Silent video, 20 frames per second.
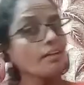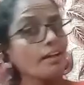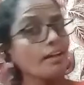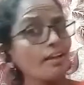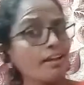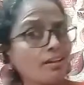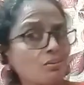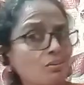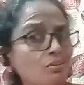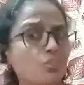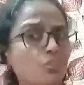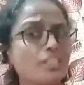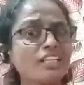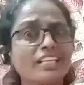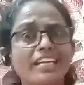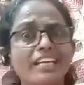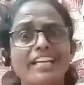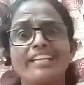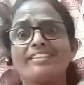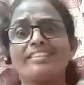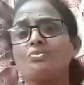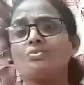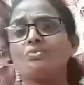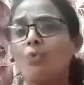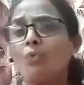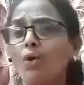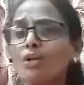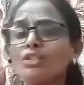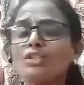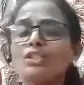and we get
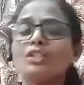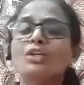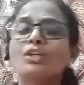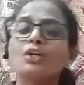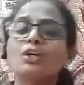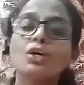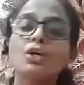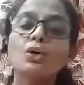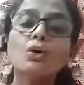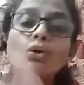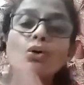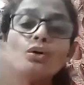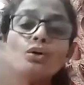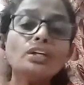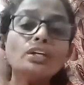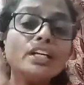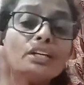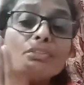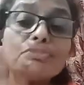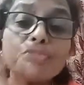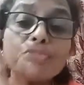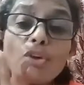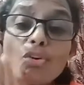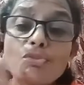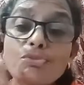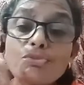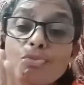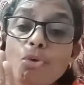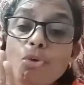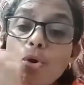water only for
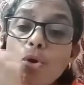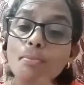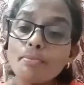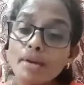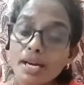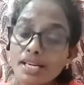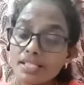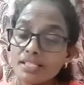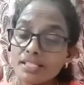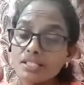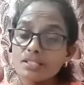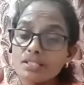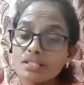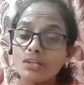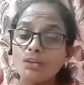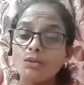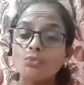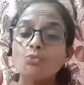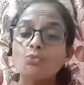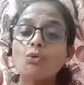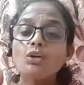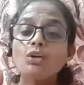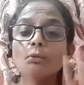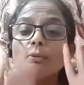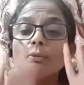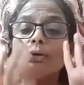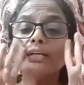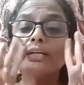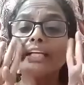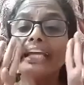4 months. What
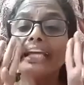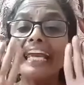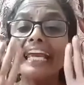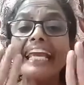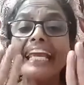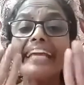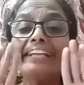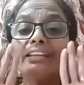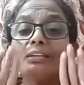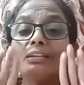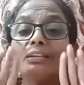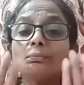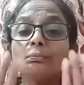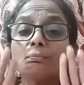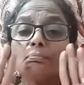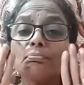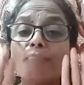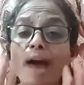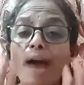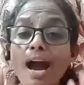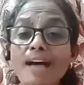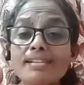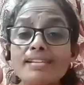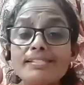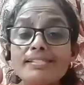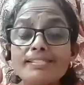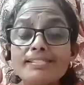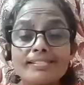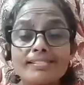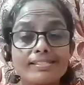about 8
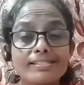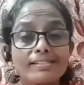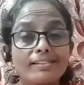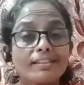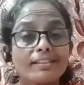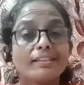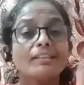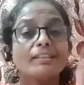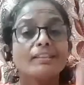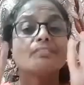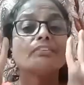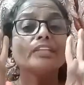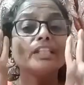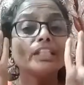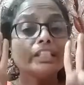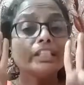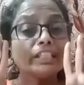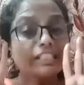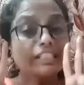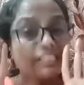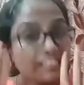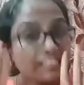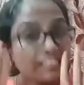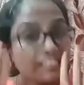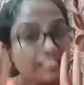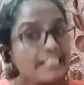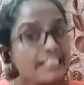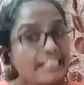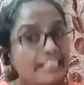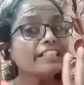months? We
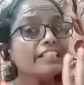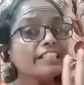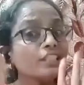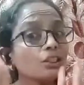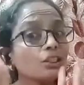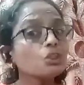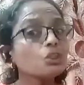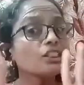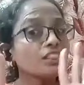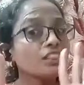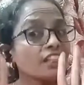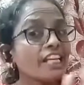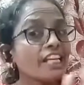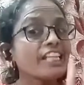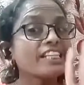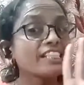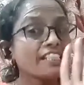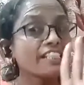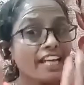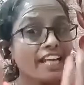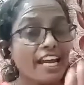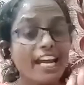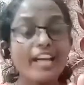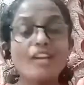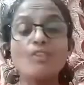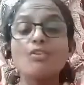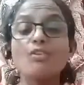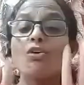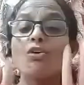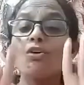really need to take
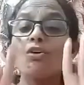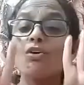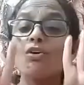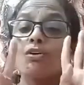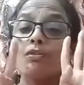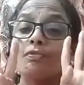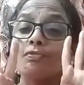care of